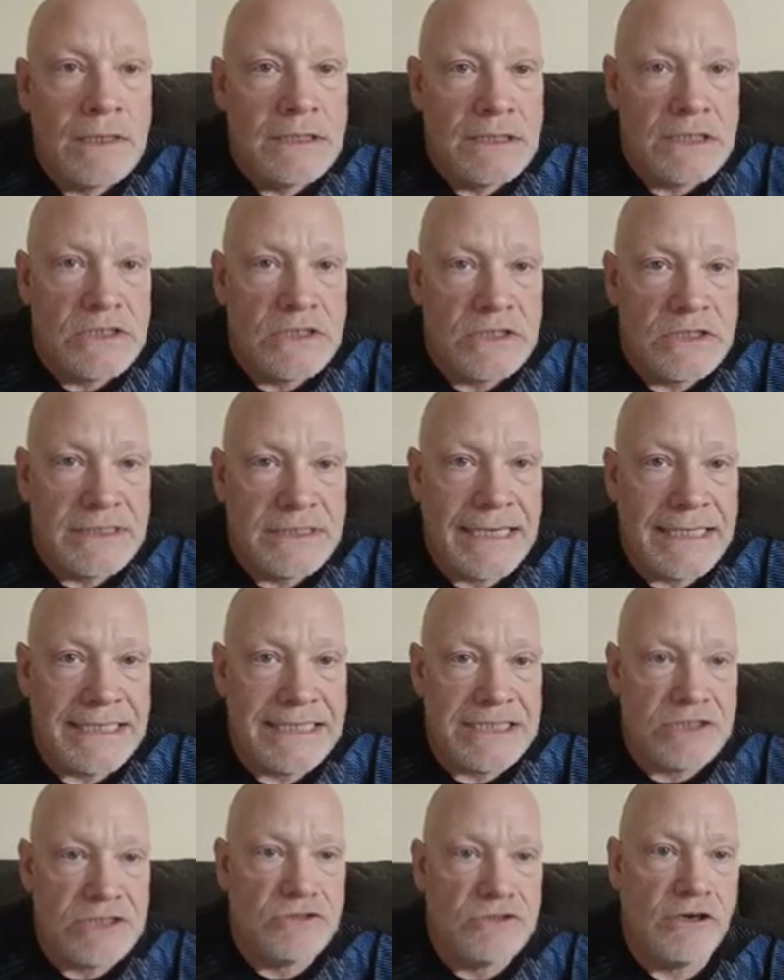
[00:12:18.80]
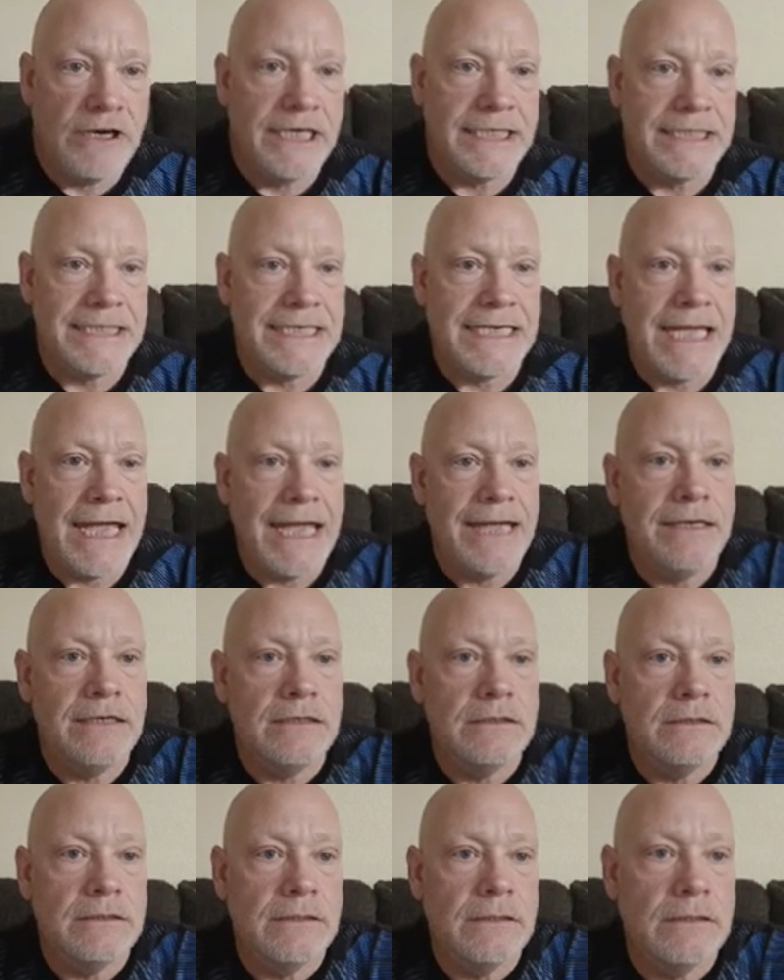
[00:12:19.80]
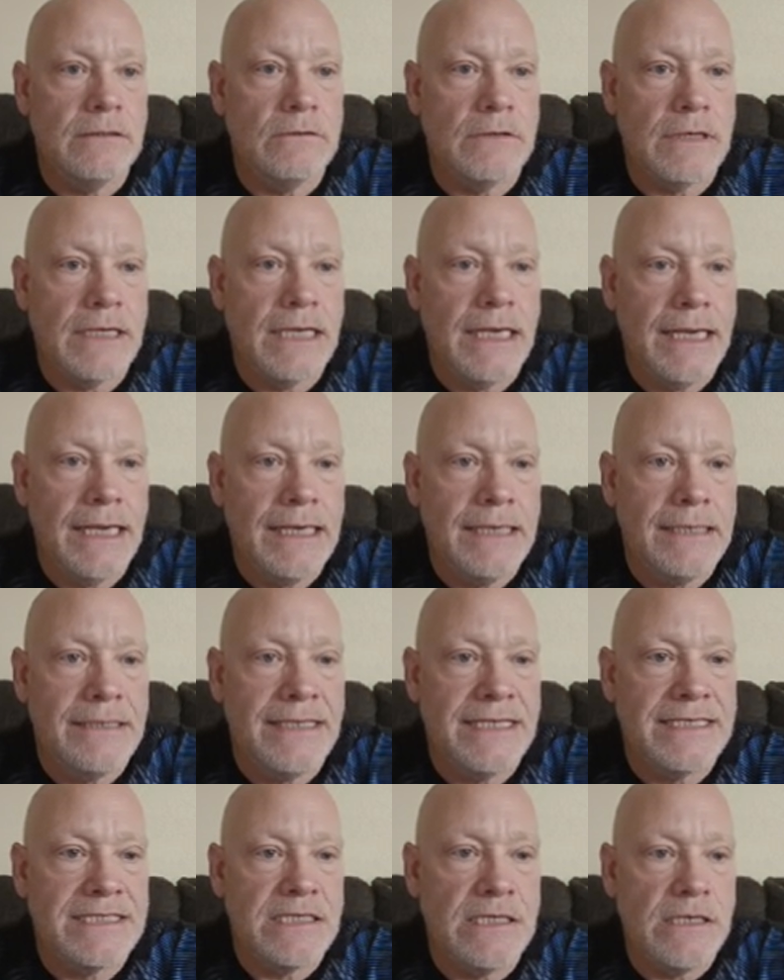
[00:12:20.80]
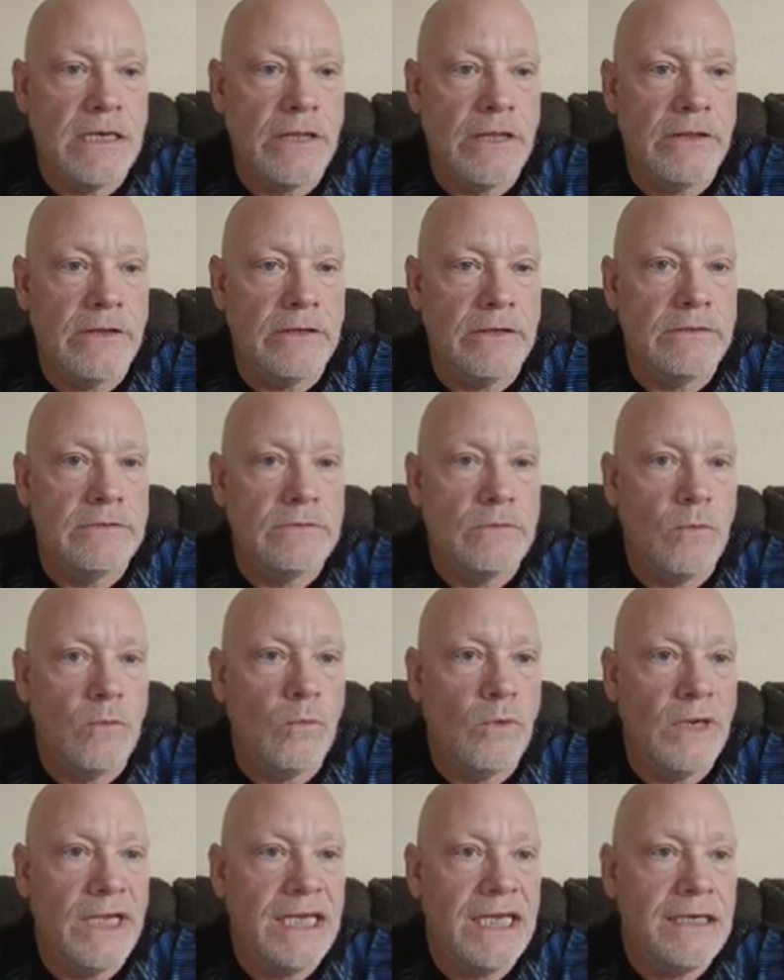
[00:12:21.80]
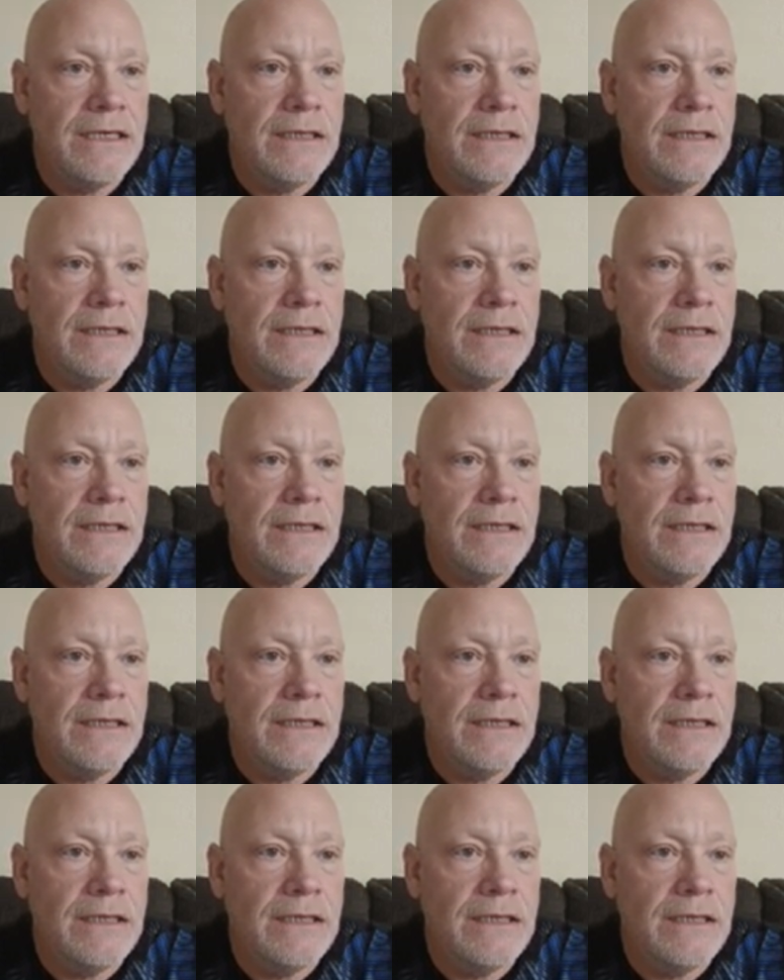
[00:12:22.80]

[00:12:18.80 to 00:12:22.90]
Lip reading: that he's trying to get. Okay, and that's another win.